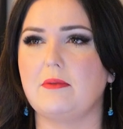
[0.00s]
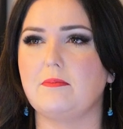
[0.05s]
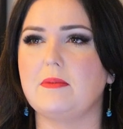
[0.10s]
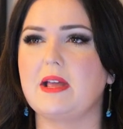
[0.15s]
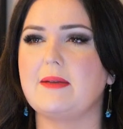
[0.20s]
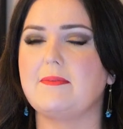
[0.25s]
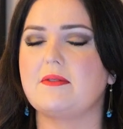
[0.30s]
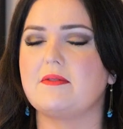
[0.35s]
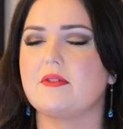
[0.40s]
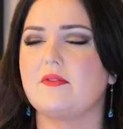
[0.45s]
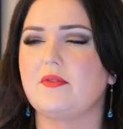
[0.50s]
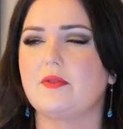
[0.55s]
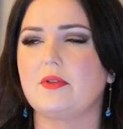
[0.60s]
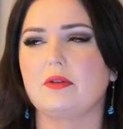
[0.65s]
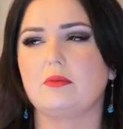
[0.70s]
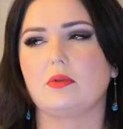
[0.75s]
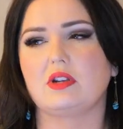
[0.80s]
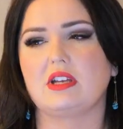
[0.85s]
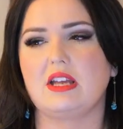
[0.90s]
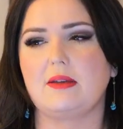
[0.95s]
And maybe we feel
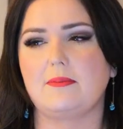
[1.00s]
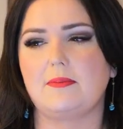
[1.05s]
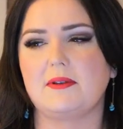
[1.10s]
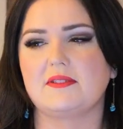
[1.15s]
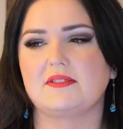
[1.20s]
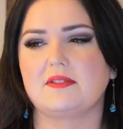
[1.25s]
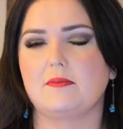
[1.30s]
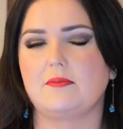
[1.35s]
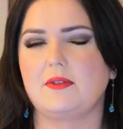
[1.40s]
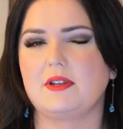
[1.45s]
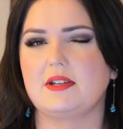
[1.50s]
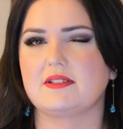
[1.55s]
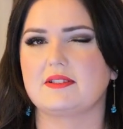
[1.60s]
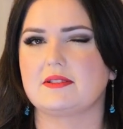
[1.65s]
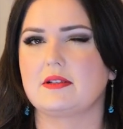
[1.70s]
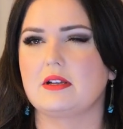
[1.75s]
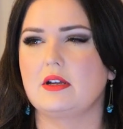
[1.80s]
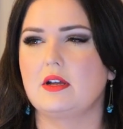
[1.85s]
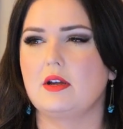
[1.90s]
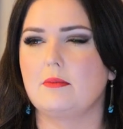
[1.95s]
like we're keeping some
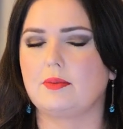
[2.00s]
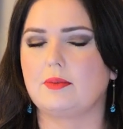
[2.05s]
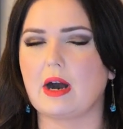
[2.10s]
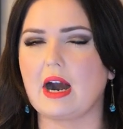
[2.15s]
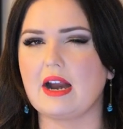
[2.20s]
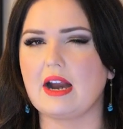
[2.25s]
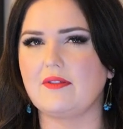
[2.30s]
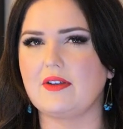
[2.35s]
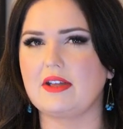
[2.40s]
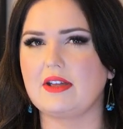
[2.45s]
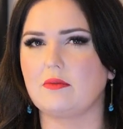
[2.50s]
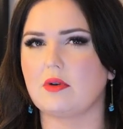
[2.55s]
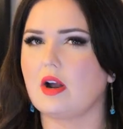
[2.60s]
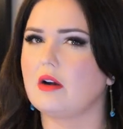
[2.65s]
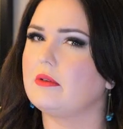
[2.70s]
things private.